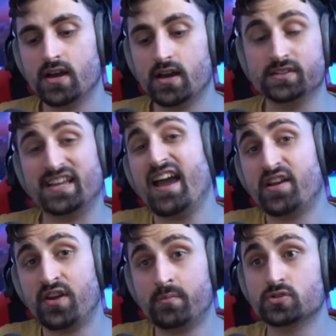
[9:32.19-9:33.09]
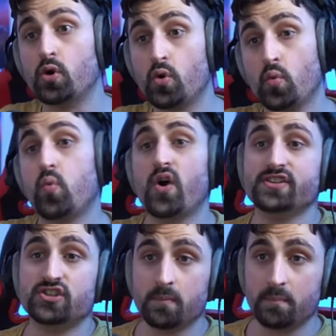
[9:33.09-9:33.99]
uh, diagrams or
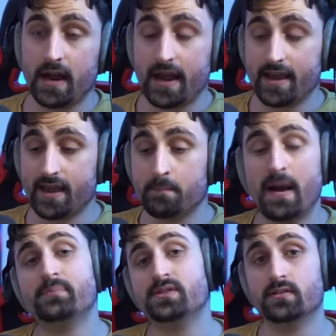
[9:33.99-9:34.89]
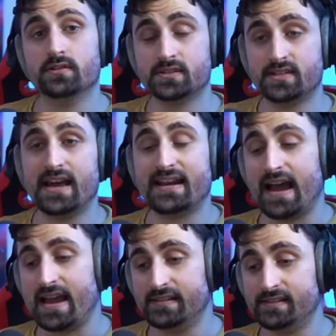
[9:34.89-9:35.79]
watch my map tier list that
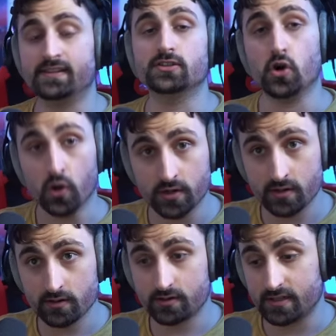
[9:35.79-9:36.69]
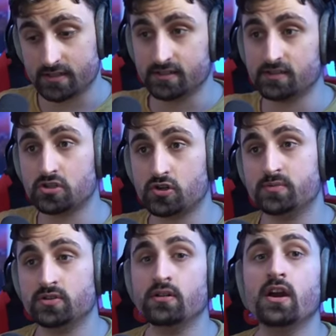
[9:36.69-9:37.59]
I linked earlier that's in the
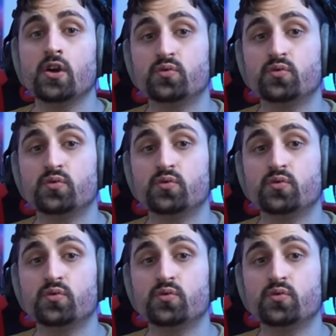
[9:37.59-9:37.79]
description,